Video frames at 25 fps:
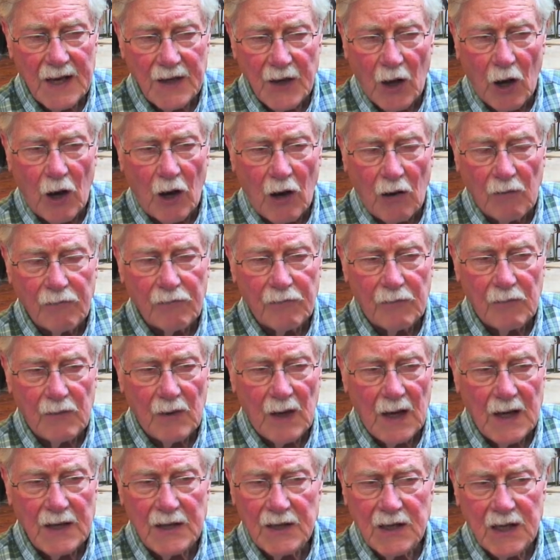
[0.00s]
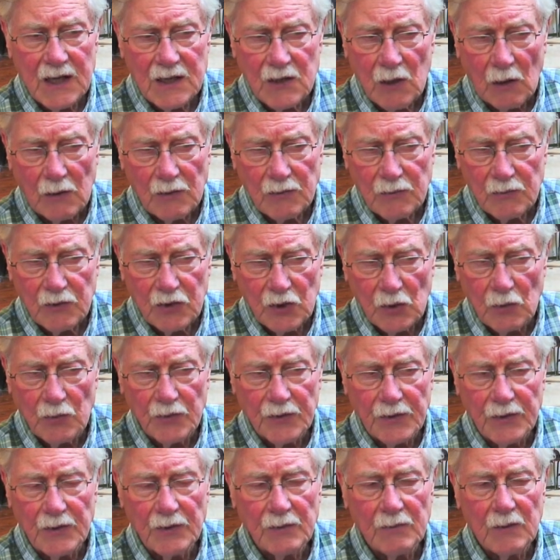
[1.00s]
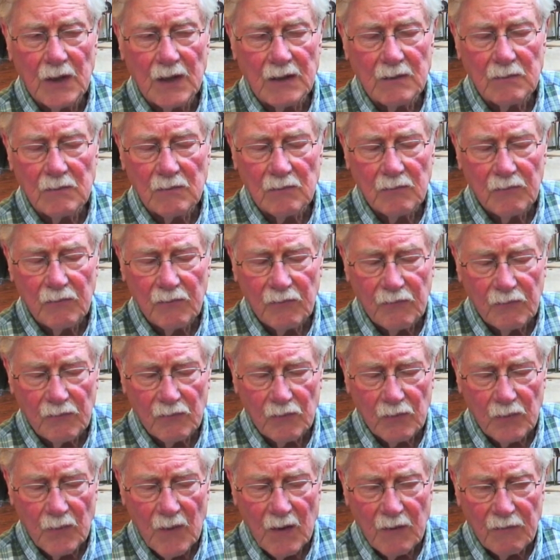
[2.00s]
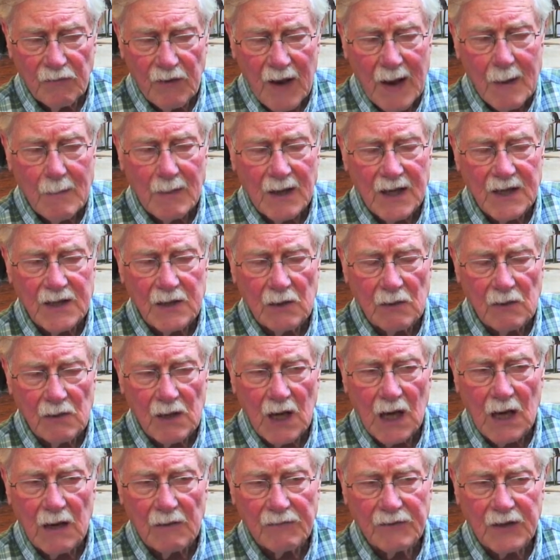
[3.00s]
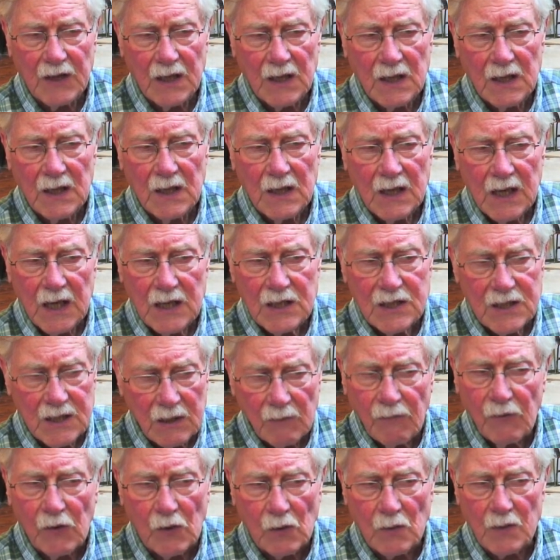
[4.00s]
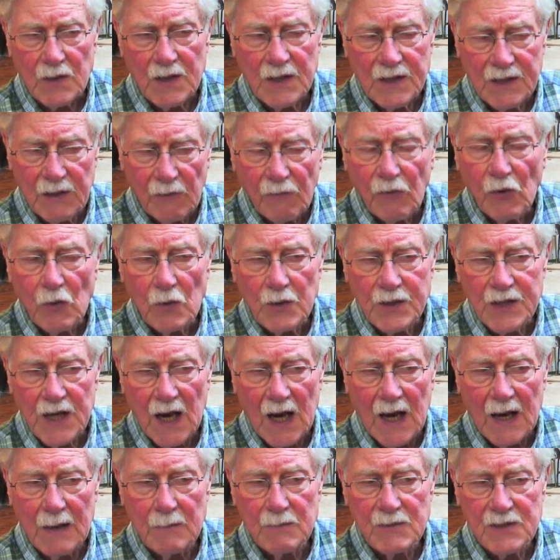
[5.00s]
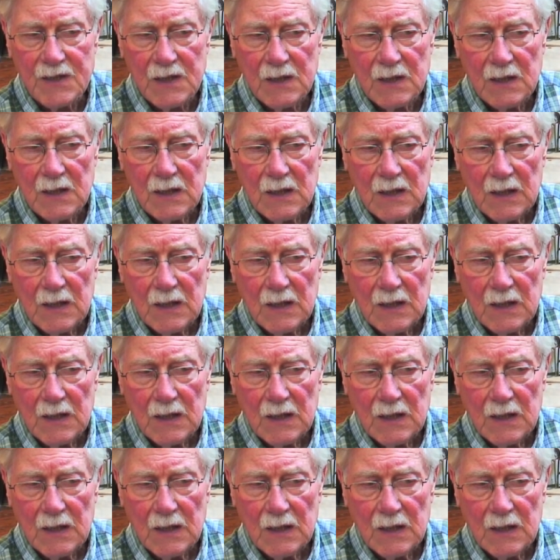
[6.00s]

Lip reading: laid off, and he's got children and family to look after, it's difficult. Difficult times.